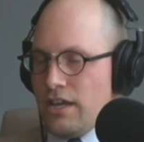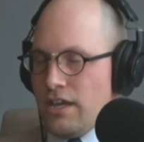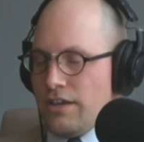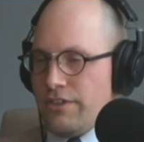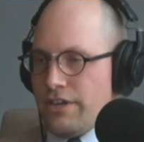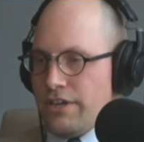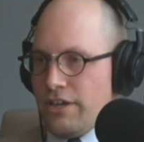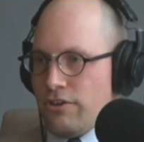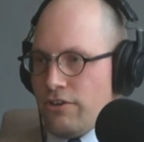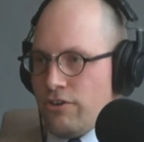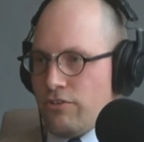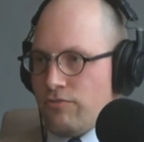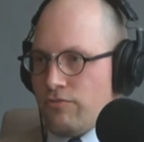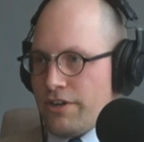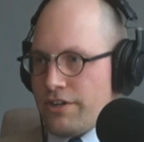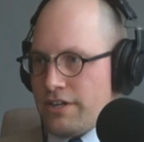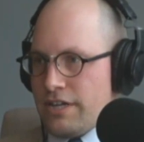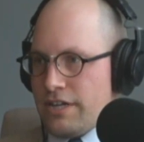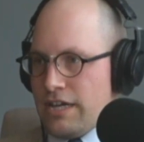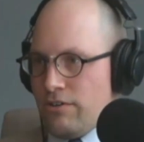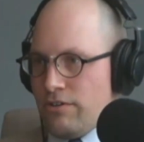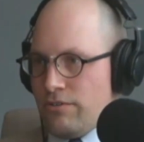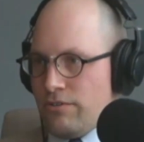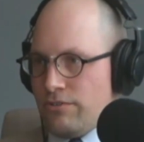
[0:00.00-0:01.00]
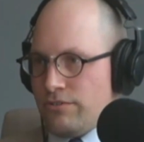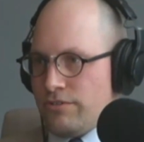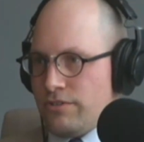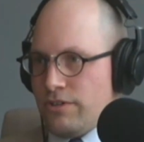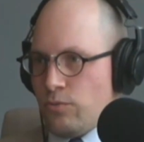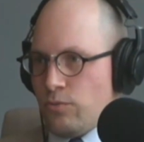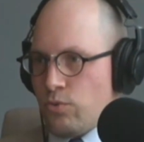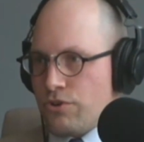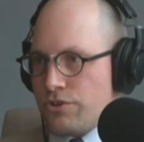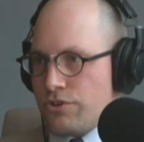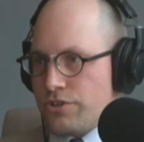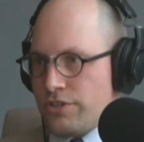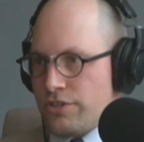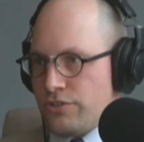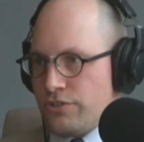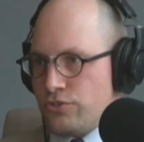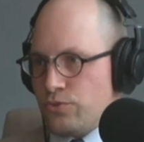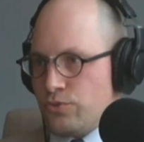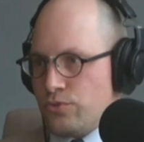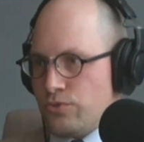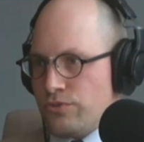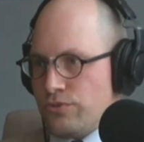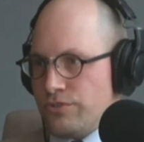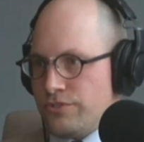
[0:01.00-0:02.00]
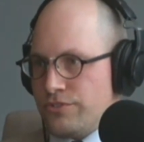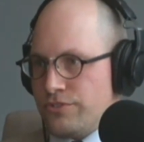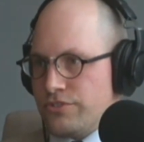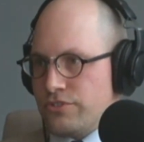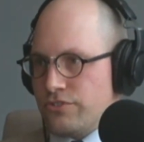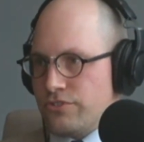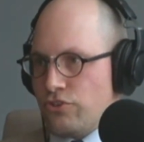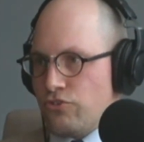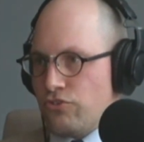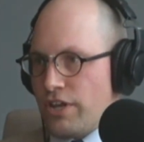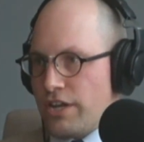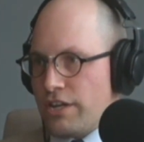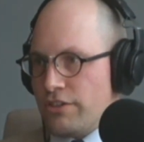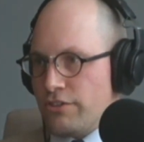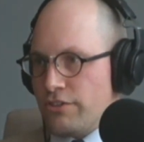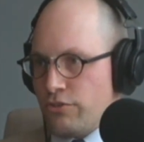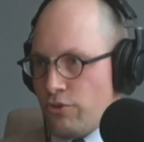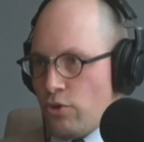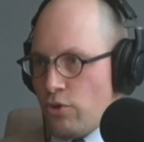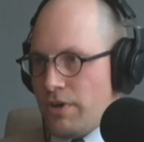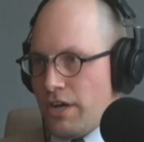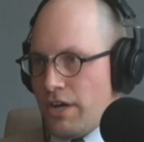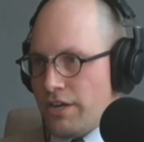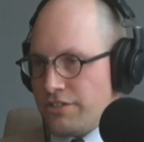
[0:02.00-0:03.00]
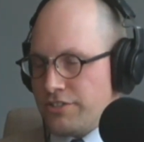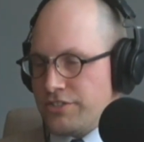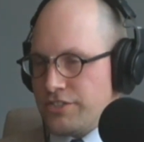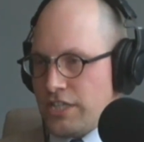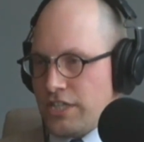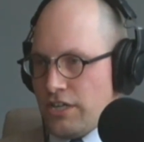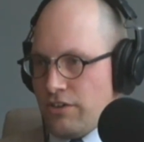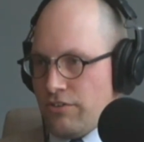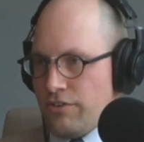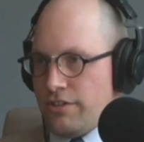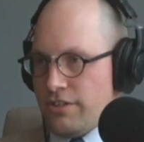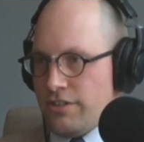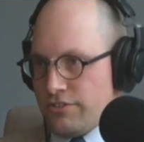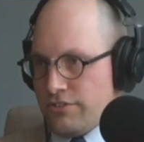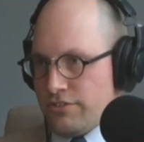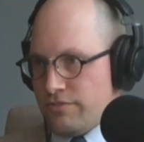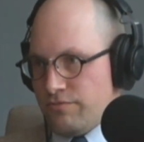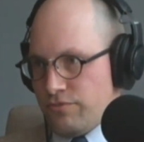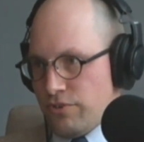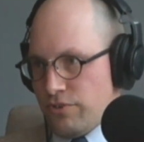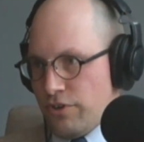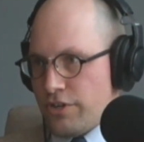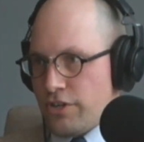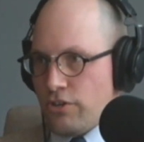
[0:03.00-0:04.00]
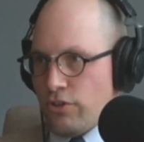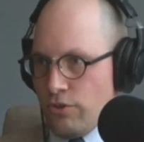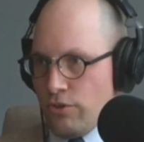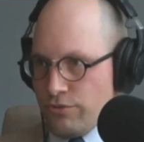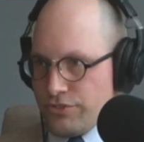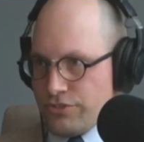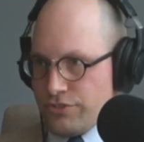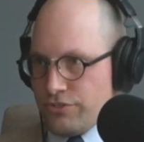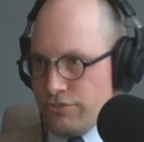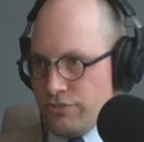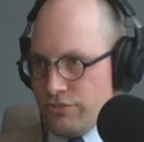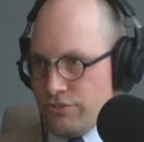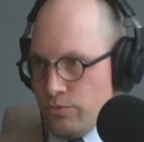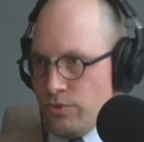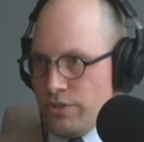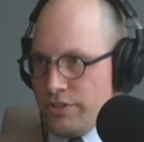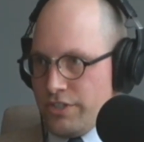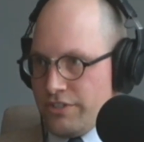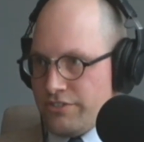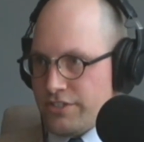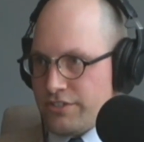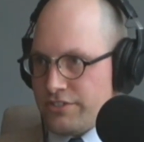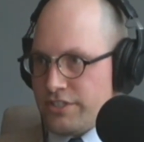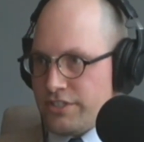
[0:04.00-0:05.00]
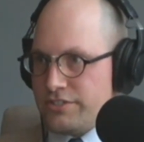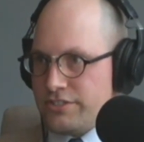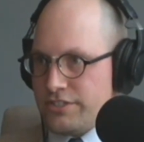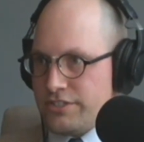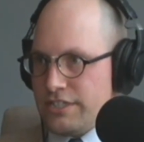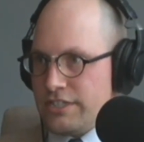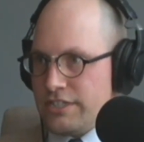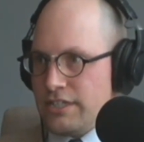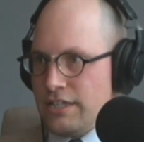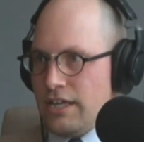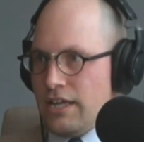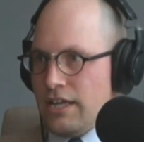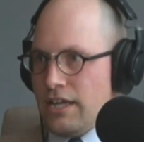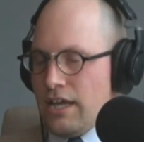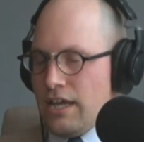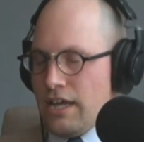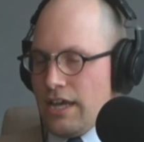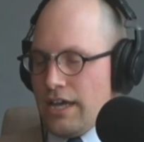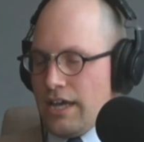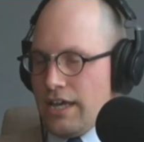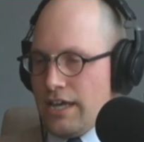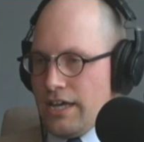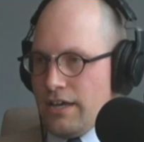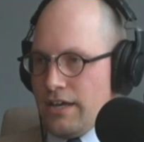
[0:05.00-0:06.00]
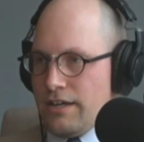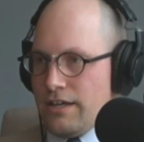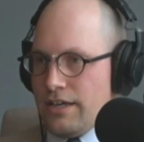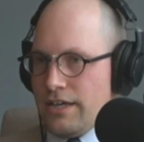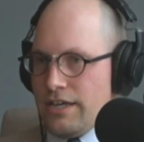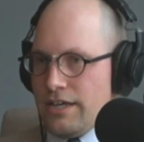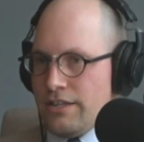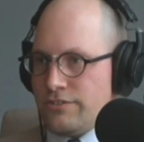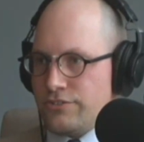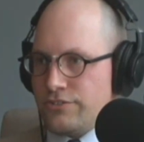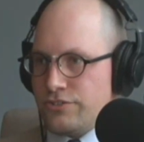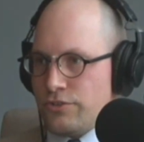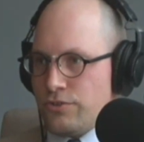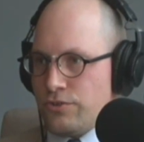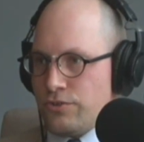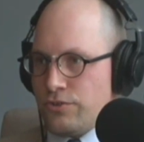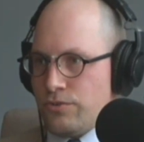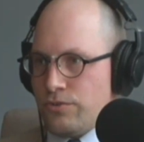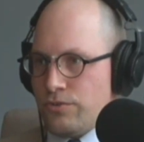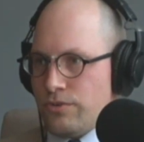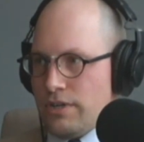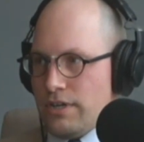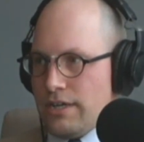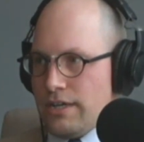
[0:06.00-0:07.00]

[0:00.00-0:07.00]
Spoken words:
that are right now working towards creating their own monastery that's very close to the one that's existing. And so